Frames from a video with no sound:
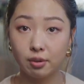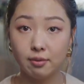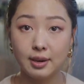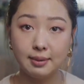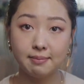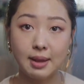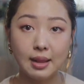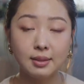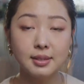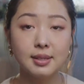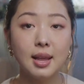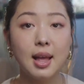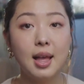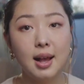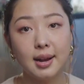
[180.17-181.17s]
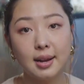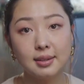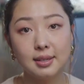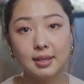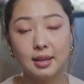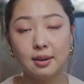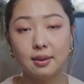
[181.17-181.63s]
3 months,
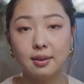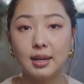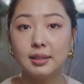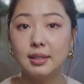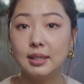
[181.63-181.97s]
considering